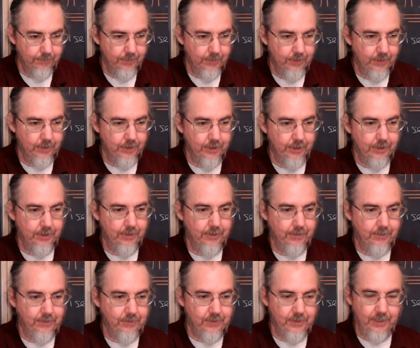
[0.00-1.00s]
could
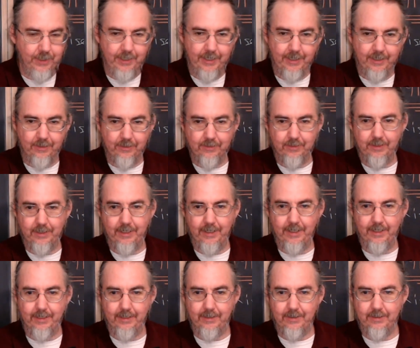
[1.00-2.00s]
seek out
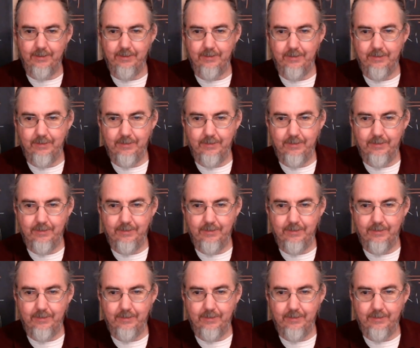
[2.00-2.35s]
and